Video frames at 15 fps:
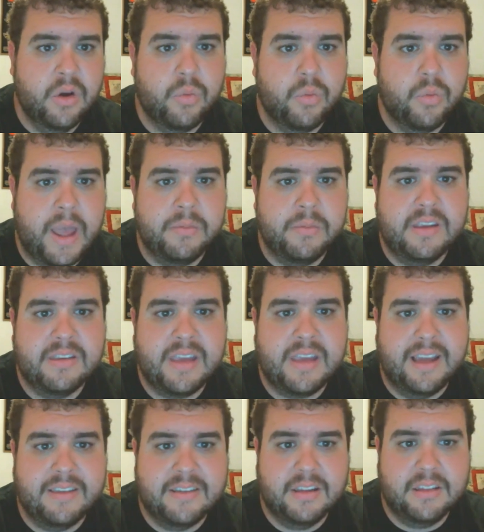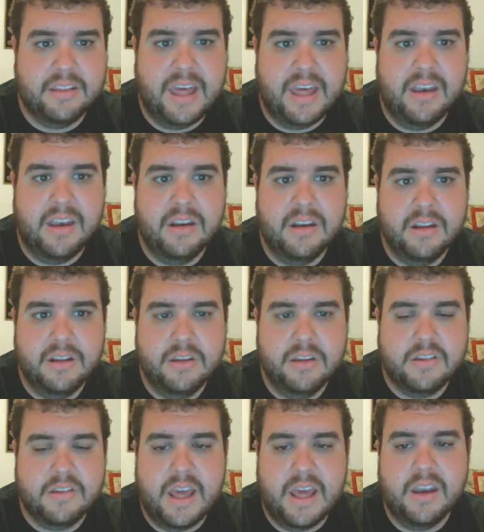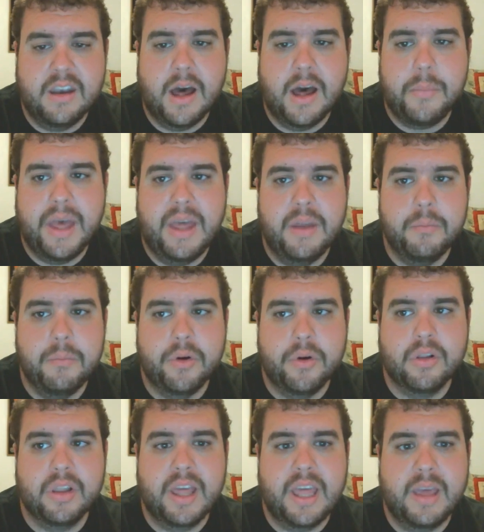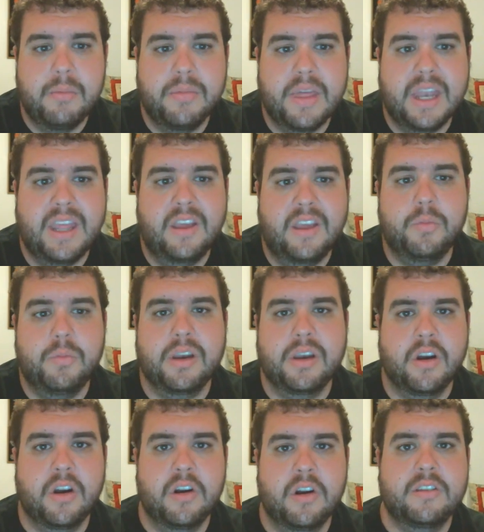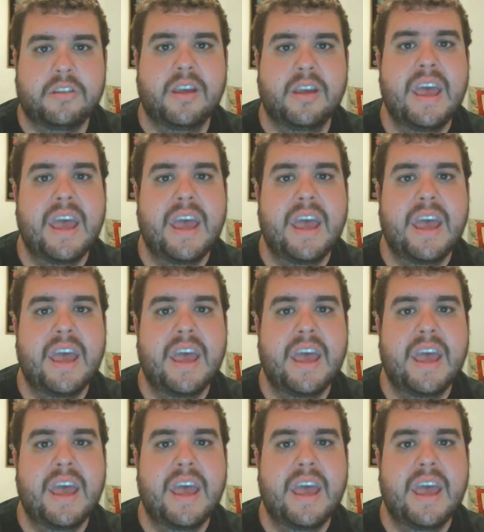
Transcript: Ramses has to then stand up and proclaim that he's been cursed